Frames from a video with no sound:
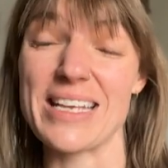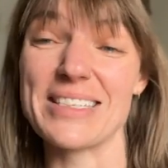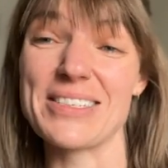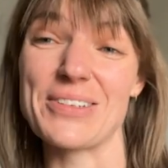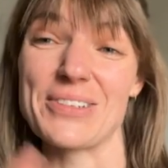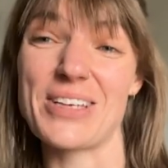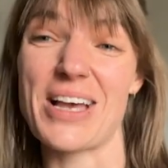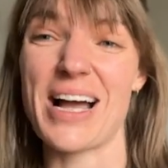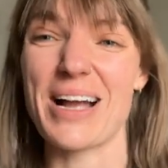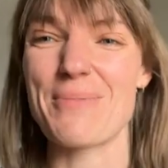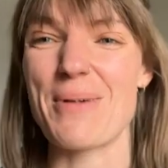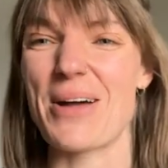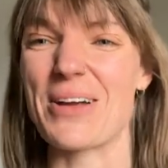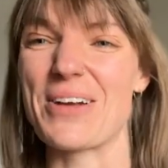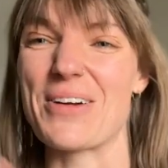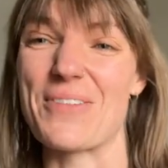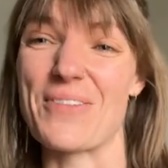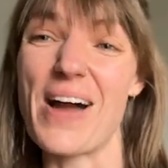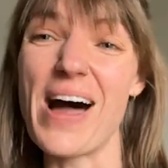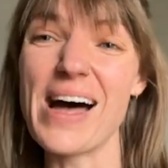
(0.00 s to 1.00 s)
So we'll talk about
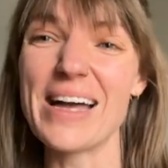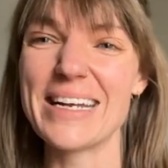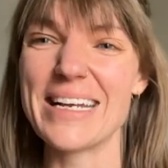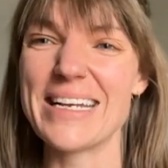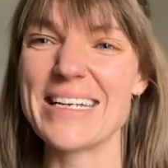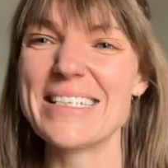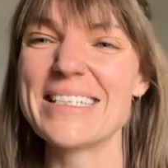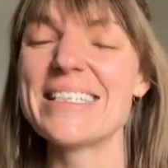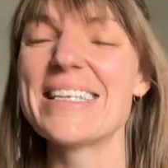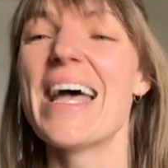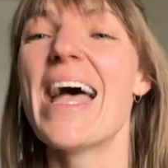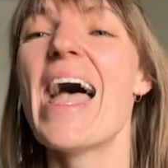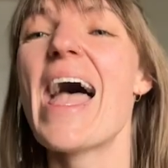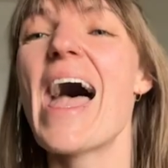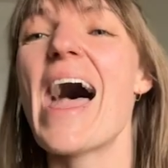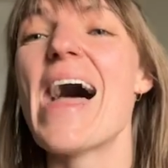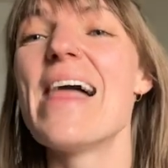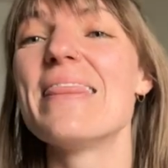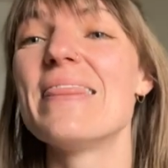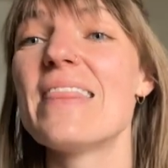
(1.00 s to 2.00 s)
Uranus,
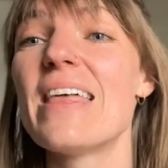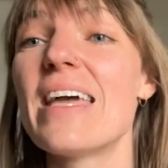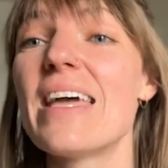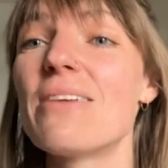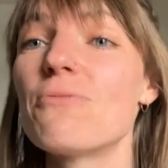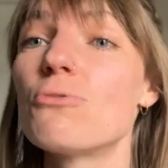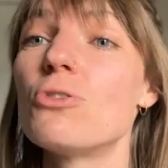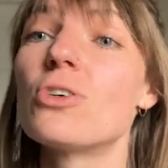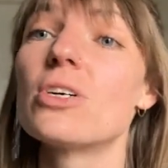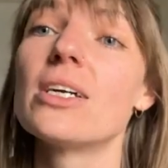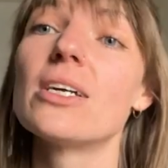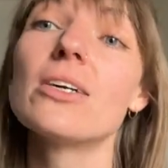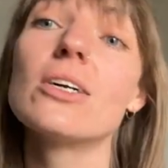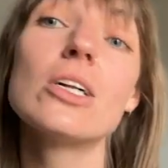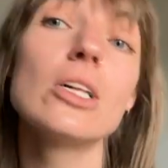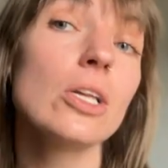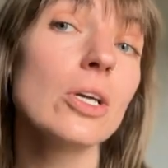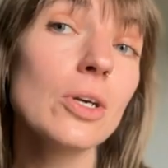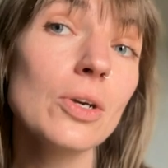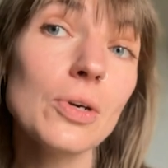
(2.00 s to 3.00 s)
and then we'll
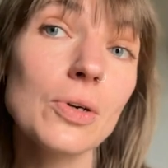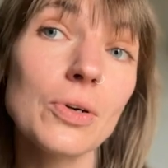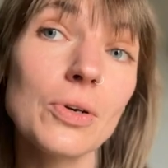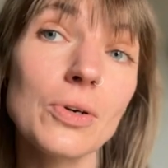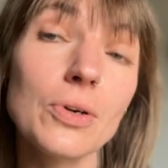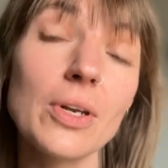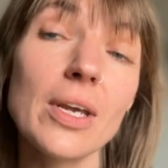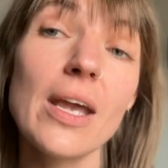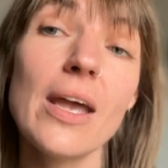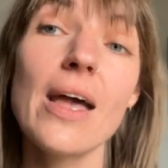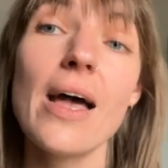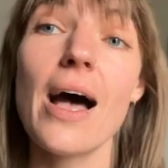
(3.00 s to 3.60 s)
conclude